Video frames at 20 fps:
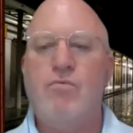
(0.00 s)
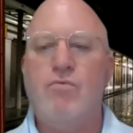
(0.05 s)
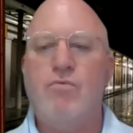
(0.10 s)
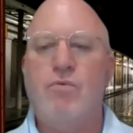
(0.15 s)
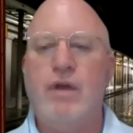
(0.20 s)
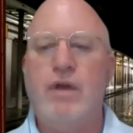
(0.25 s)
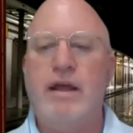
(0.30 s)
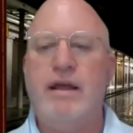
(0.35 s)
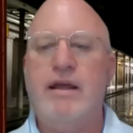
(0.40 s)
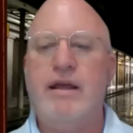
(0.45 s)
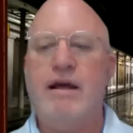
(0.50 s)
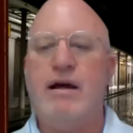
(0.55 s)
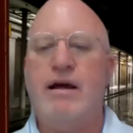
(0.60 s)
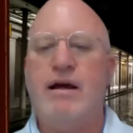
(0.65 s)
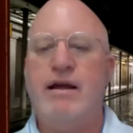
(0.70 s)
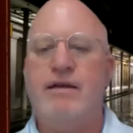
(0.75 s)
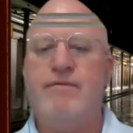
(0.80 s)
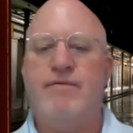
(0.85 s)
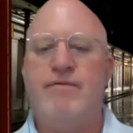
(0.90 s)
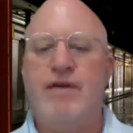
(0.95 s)

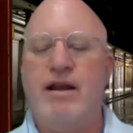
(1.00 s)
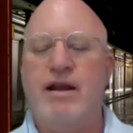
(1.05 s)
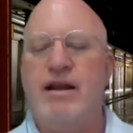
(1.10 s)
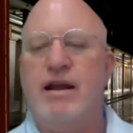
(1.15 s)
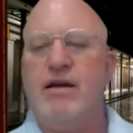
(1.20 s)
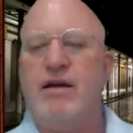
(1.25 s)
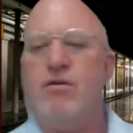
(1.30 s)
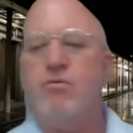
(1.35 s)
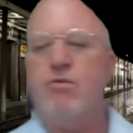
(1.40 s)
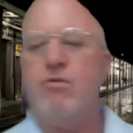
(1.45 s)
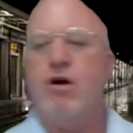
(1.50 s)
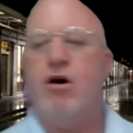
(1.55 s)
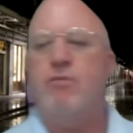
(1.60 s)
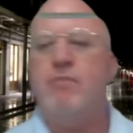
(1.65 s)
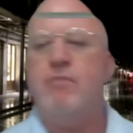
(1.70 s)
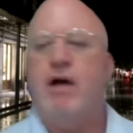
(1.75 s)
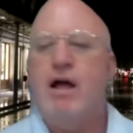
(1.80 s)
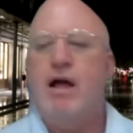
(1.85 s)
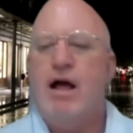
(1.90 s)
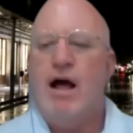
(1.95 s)
reinventing
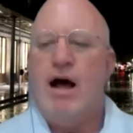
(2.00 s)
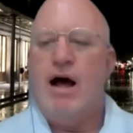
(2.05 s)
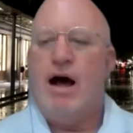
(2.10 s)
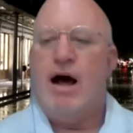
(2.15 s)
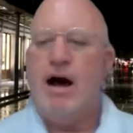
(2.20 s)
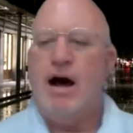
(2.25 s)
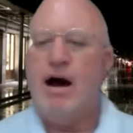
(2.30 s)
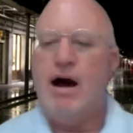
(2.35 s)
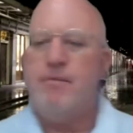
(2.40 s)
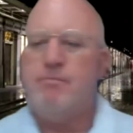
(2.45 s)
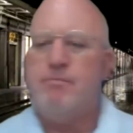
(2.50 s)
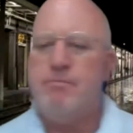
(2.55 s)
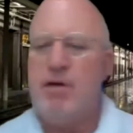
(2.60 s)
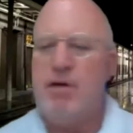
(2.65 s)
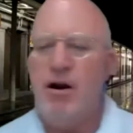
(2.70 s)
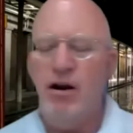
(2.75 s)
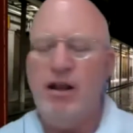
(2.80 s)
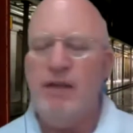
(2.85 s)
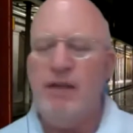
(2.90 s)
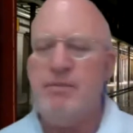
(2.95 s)
Rome, uh,
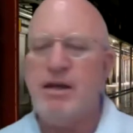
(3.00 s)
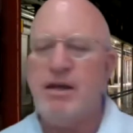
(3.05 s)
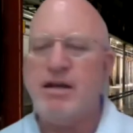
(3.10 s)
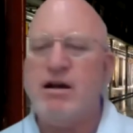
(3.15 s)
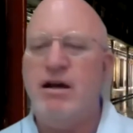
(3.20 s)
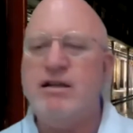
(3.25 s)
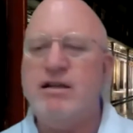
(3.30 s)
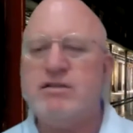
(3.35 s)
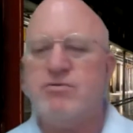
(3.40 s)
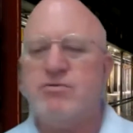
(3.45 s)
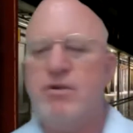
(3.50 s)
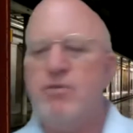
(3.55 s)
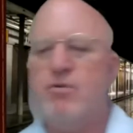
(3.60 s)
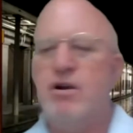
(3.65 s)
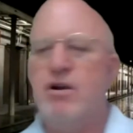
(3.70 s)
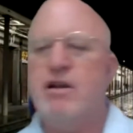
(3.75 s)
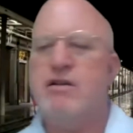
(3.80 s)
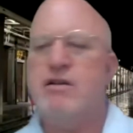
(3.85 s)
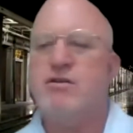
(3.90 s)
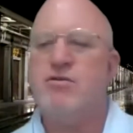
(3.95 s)
partly because we
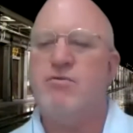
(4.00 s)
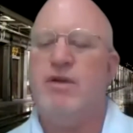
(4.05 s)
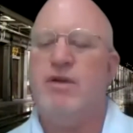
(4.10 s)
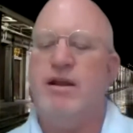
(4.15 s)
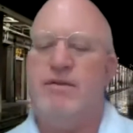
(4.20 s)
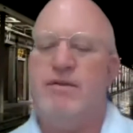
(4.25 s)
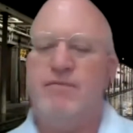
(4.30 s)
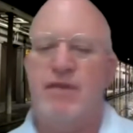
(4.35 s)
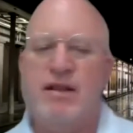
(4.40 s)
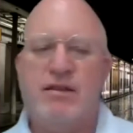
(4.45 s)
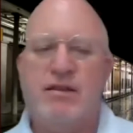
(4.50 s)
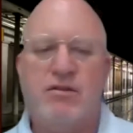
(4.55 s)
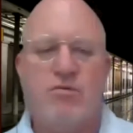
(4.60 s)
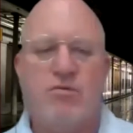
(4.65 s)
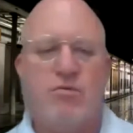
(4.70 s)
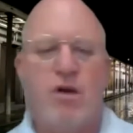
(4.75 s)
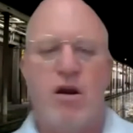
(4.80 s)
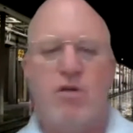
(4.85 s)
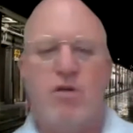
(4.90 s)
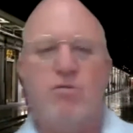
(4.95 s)
wanted to reinvent the
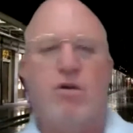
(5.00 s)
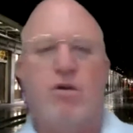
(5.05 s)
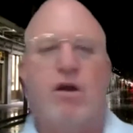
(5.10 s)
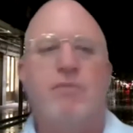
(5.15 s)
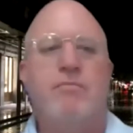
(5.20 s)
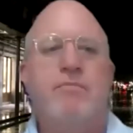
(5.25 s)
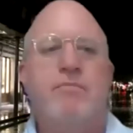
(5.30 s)
wrong Rome.